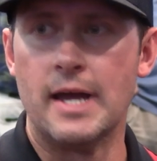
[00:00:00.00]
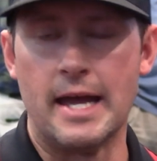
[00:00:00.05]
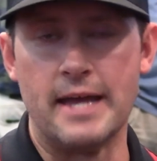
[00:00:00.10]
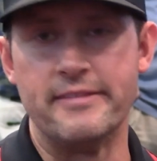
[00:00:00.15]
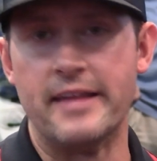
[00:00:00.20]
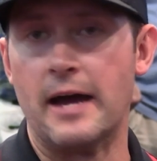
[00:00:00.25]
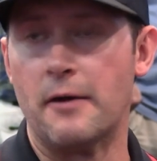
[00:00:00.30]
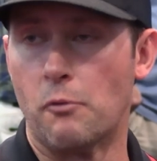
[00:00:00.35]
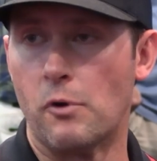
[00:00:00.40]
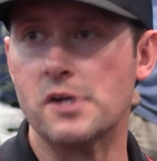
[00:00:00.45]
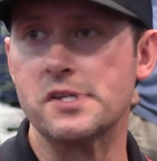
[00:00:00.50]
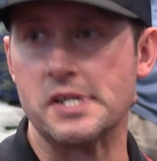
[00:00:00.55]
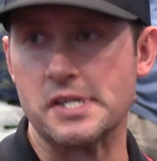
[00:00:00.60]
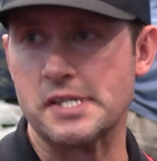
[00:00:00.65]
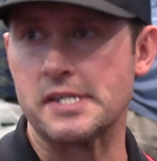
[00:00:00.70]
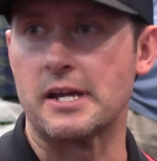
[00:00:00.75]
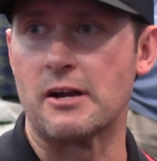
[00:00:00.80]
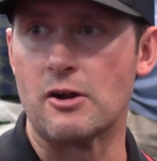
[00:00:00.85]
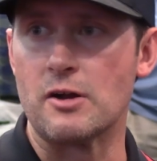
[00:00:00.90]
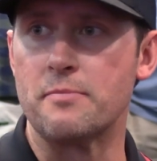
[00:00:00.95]
And that was a
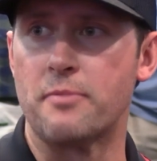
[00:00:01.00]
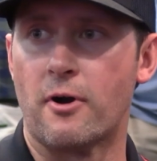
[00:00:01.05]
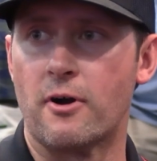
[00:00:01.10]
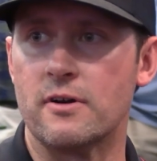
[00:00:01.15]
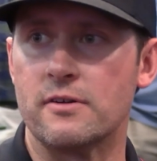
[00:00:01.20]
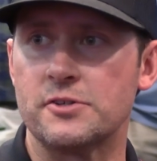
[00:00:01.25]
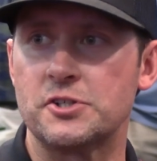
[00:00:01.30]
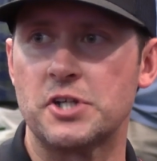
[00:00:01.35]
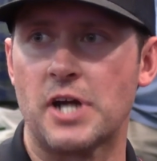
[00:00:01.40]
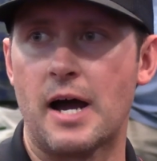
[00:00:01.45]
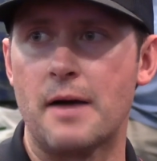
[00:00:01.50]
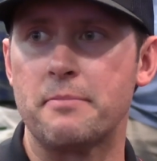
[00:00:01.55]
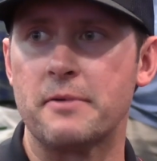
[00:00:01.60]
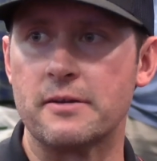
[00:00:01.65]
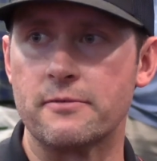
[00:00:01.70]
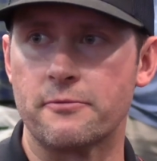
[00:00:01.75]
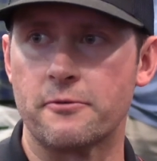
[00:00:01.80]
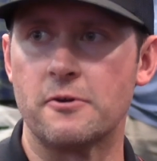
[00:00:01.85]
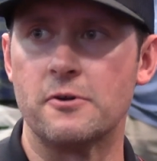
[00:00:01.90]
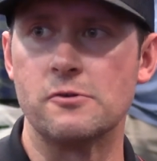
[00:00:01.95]
scary part of
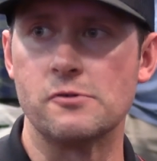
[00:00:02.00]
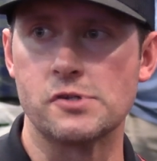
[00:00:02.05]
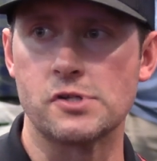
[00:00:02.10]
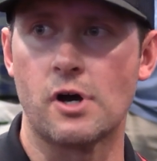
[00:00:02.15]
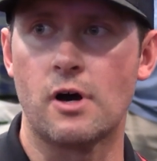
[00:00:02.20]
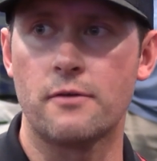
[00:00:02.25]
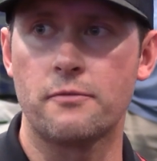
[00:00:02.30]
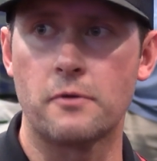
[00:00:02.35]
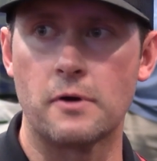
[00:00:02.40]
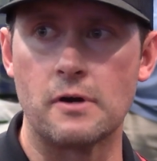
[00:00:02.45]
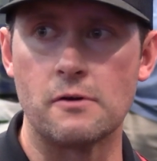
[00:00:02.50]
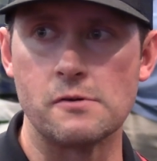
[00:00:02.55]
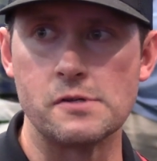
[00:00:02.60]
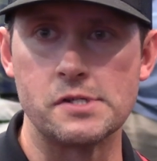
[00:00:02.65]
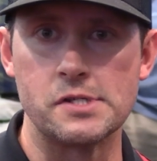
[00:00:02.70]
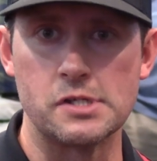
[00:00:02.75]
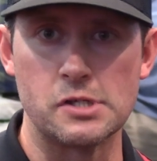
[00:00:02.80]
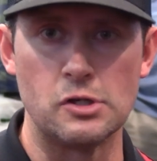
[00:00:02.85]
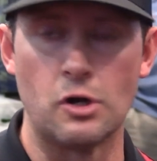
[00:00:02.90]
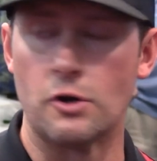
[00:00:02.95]
shopping for new software,
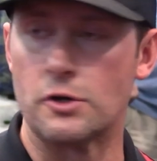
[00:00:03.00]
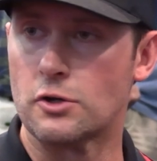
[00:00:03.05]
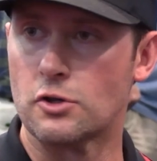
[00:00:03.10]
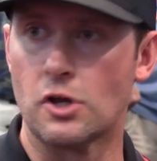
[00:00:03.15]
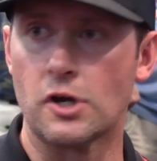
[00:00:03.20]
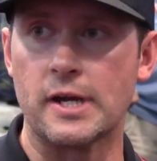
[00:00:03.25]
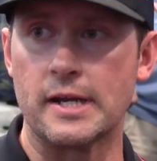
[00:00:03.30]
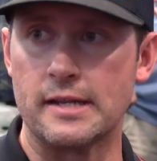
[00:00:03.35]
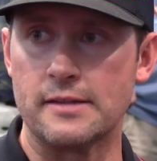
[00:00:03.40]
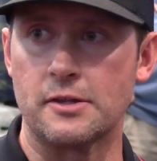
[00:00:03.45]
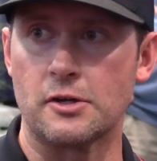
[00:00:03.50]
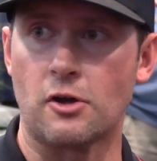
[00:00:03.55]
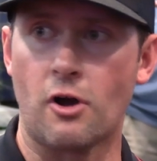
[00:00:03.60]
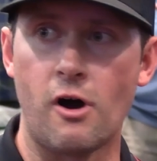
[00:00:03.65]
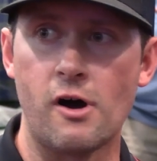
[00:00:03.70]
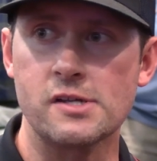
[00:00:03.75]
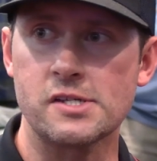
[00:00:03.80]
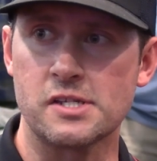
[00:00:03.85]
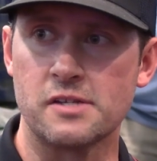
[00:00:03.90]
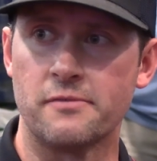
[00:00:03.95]
was, you're looking at the
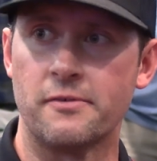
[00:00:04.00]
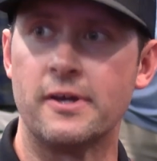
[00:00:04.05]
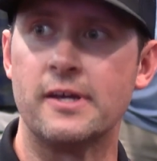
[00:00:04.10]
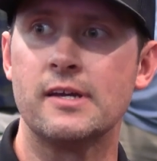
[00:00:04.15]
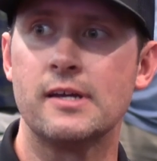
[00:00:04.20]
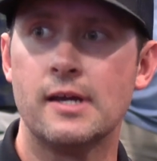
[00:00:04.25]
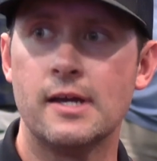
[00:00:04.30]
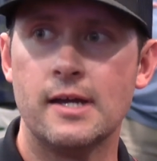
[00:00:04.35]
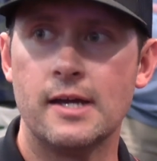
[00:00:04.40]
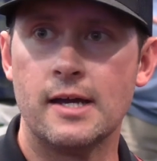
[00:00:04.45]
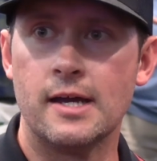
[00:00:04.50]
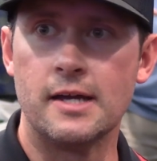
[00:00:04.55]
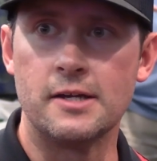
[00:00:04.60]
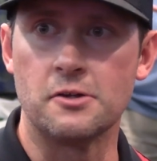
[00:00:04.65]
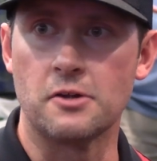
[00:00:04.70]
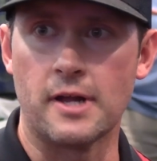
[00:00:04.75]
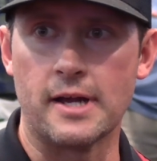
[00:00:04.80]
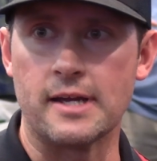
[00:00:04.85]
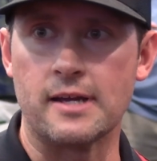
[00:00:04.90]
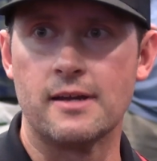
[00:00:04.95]
cost of it and
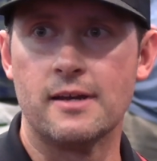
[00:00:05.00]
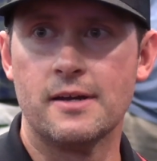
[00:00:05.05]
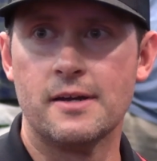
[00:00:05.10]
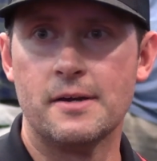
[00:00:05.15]
you're like,